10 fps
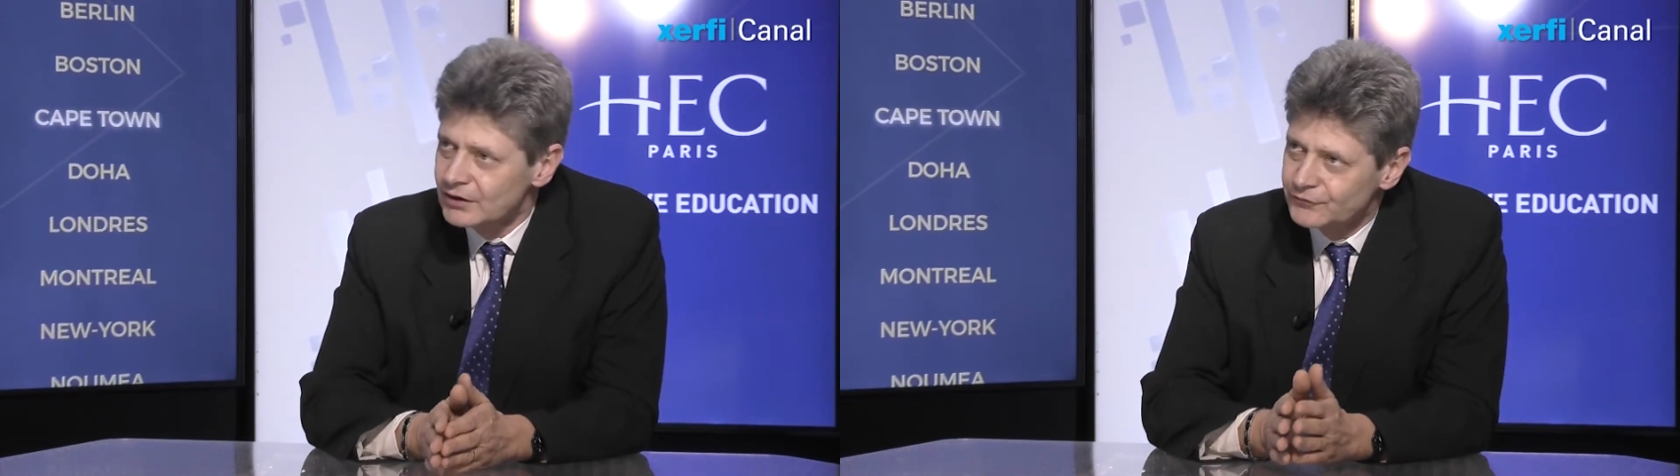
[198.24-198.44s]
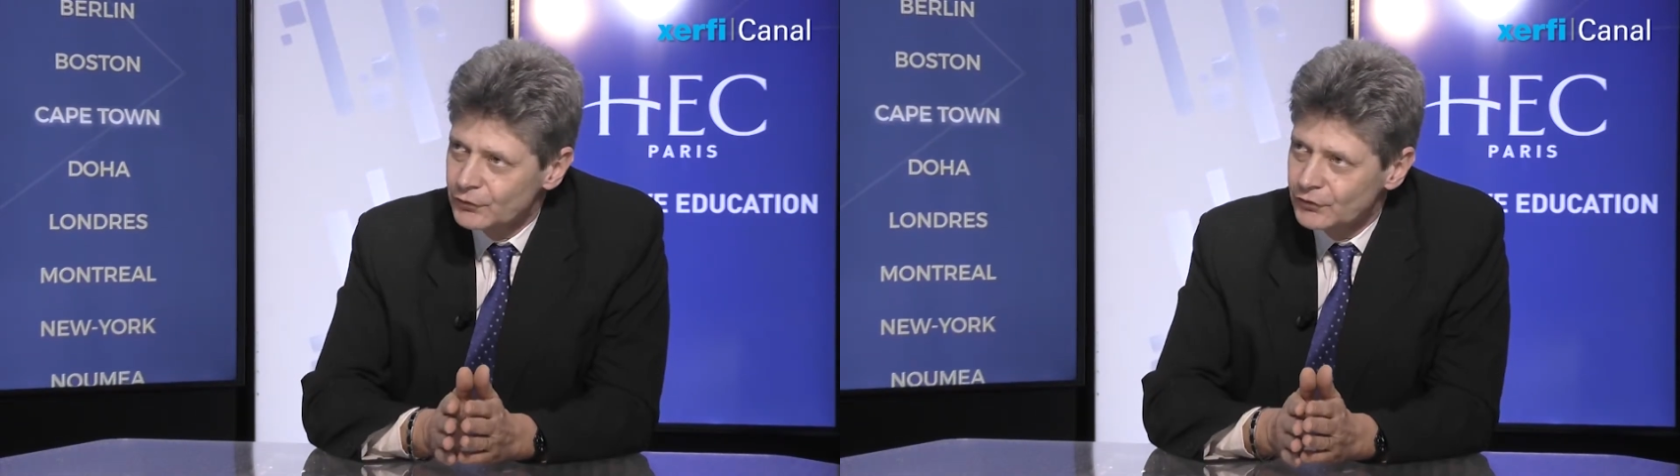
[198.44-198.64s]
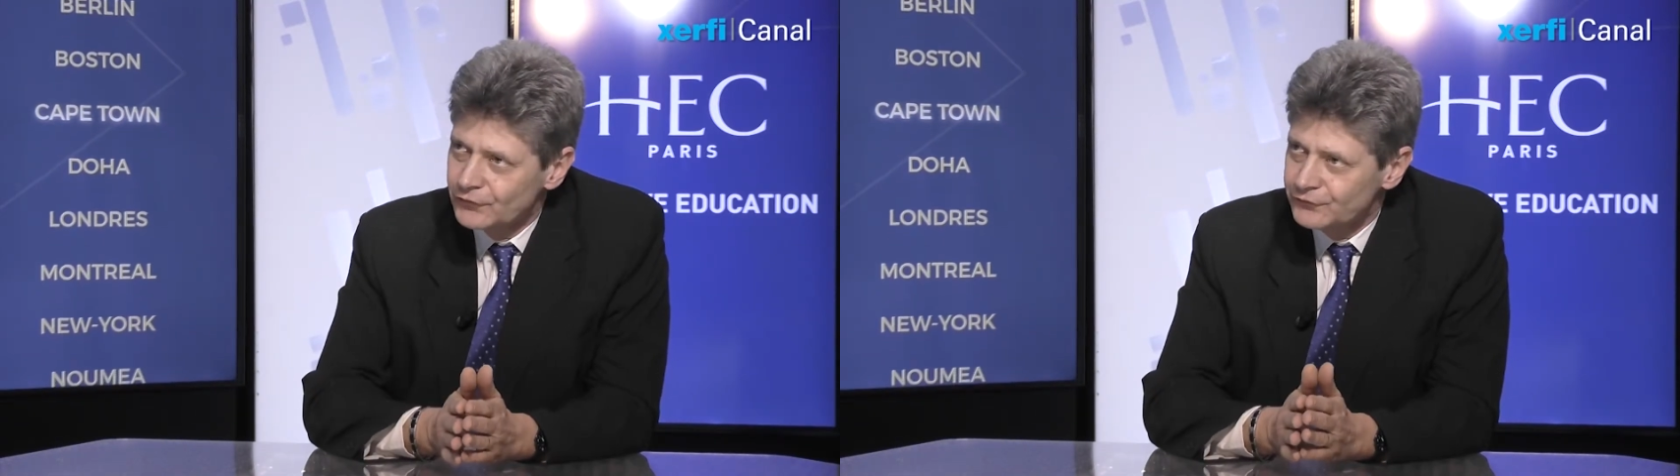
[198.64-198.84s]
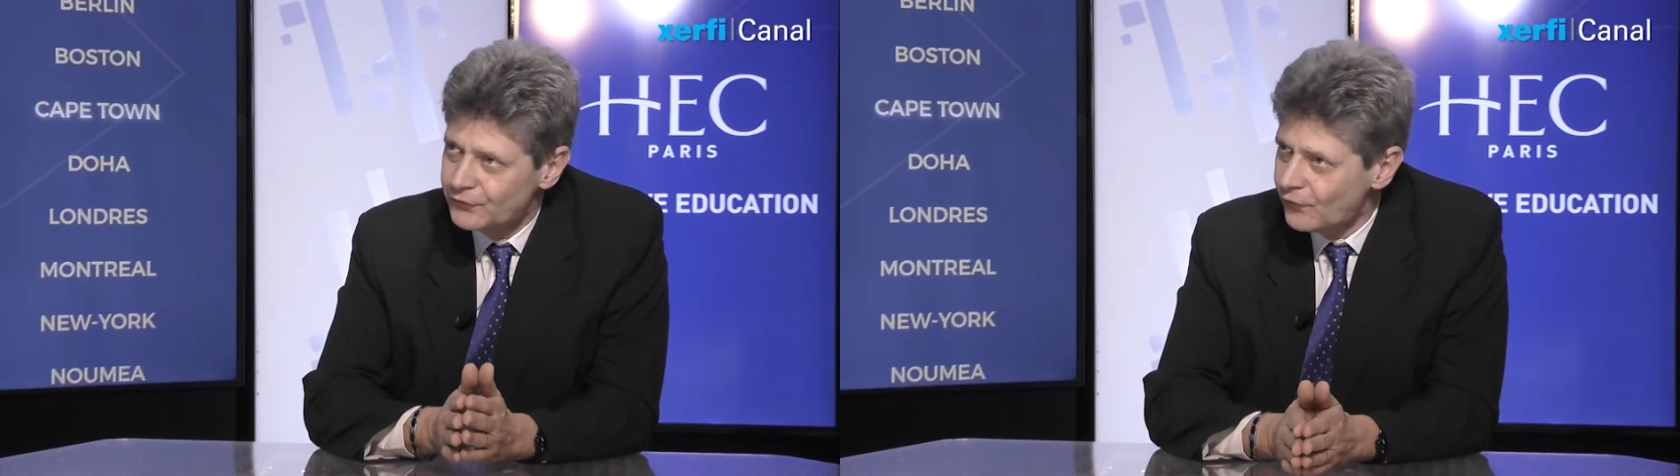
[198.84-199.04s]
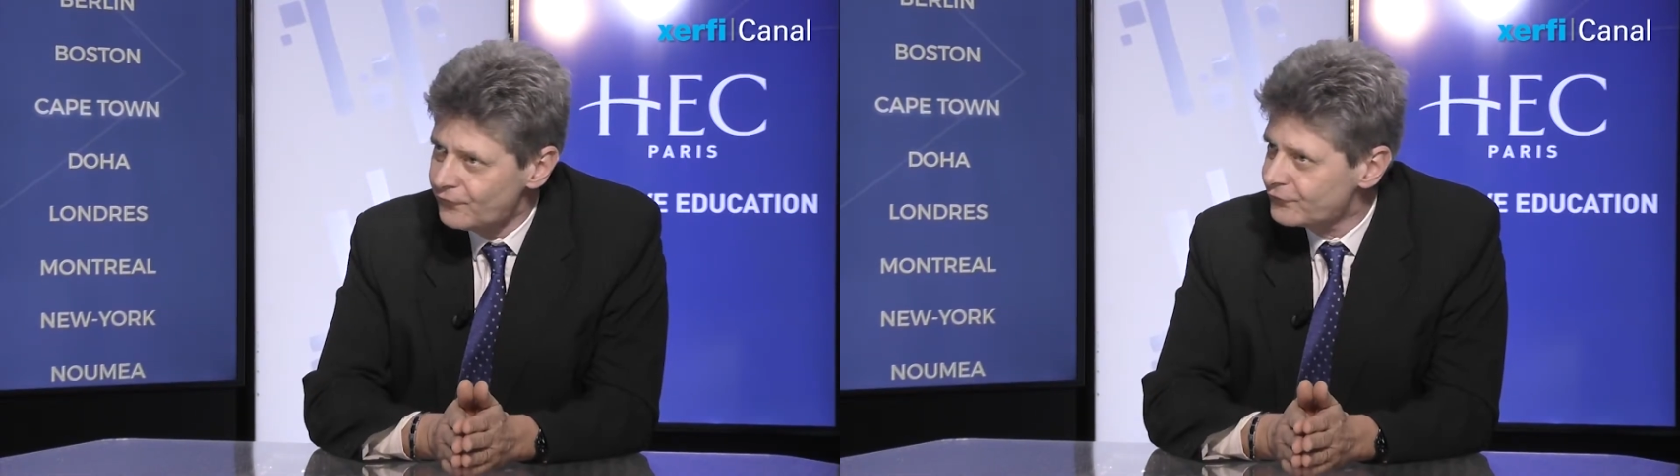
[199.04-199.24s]
The
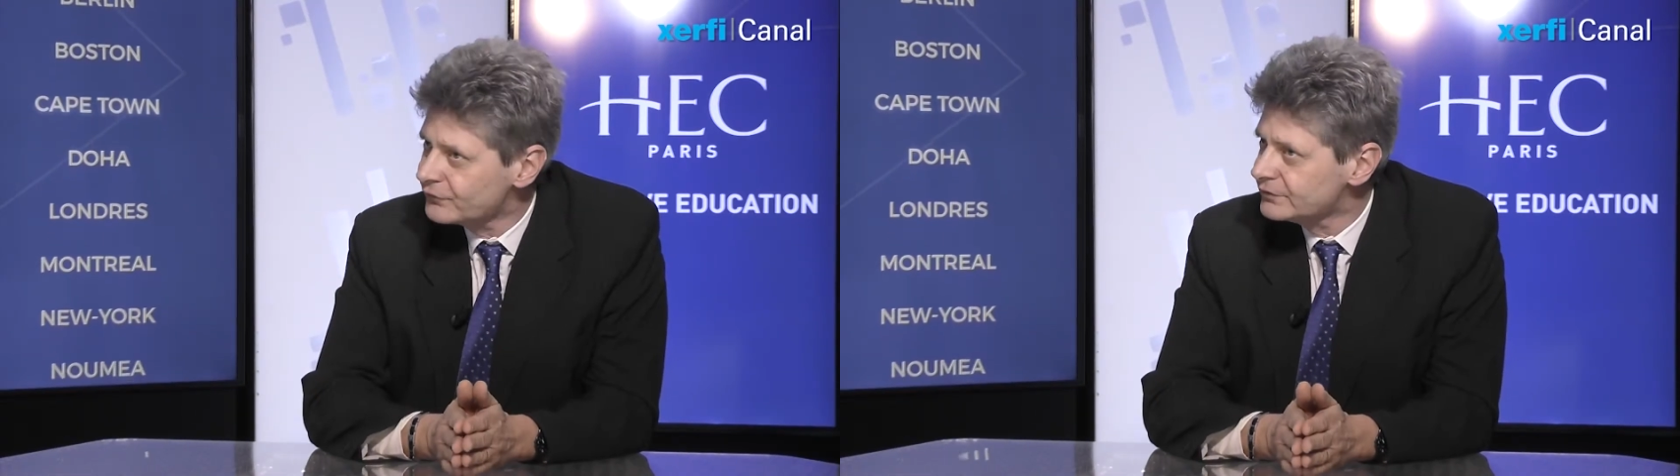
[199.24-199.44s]
fourth